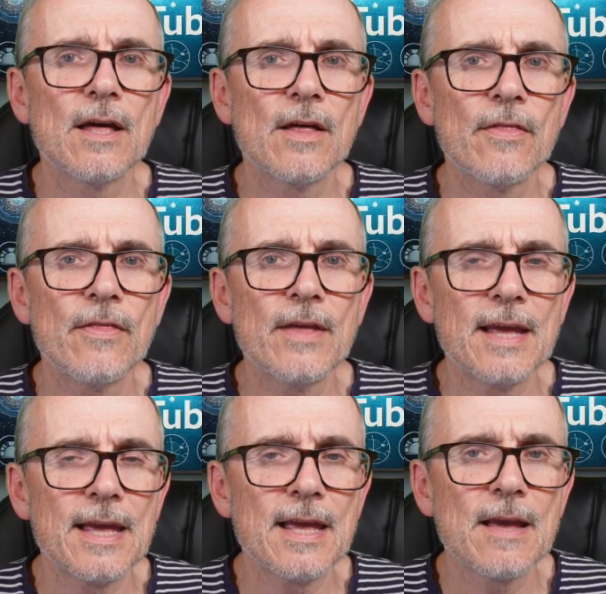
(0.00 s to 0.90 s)

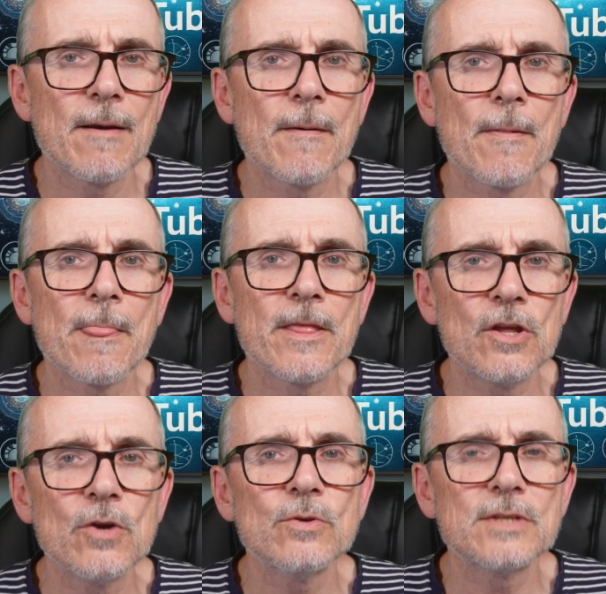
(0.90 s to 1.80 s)

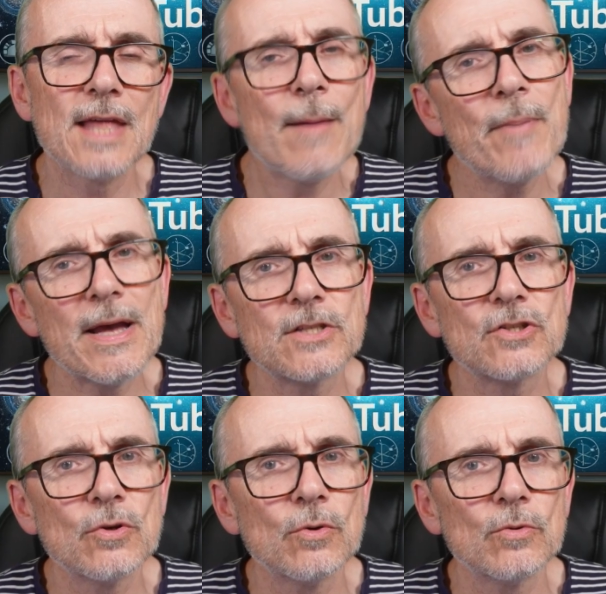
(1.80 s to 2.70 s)
their best
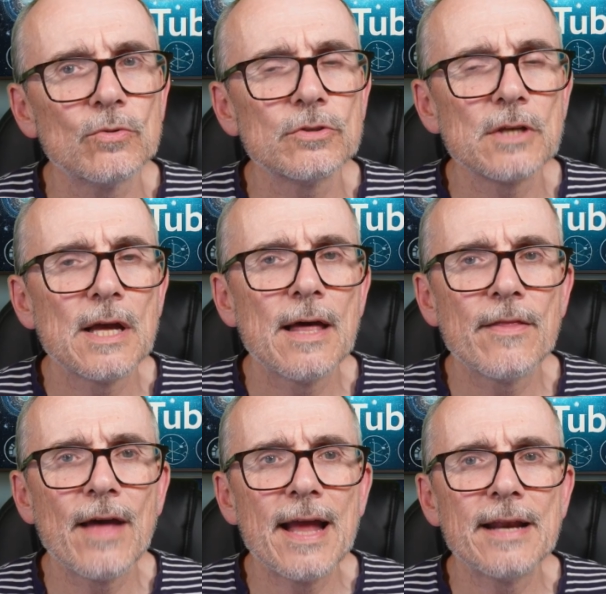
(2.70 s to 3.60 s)
tools,
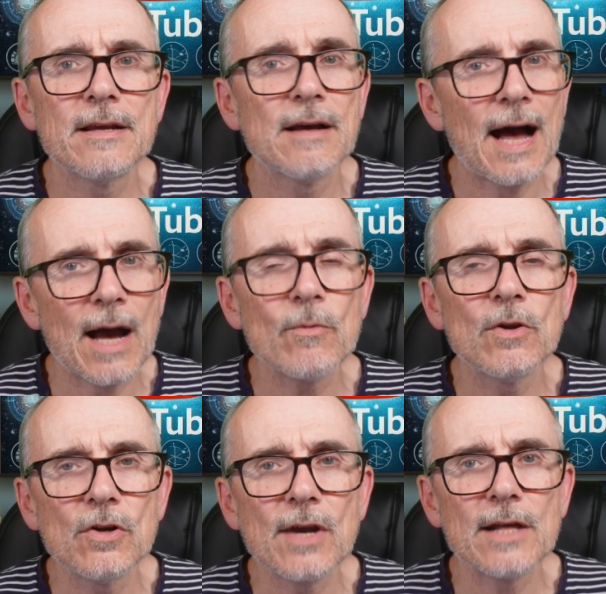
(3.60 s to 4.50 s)
then I will
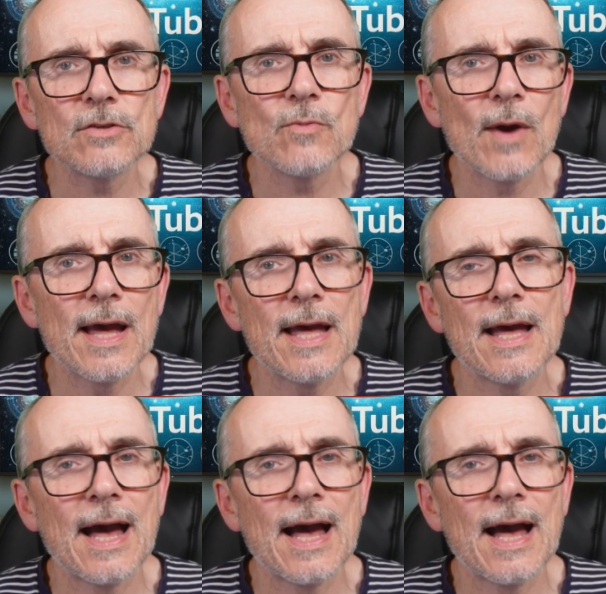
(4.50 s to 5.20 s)
look elsewhere.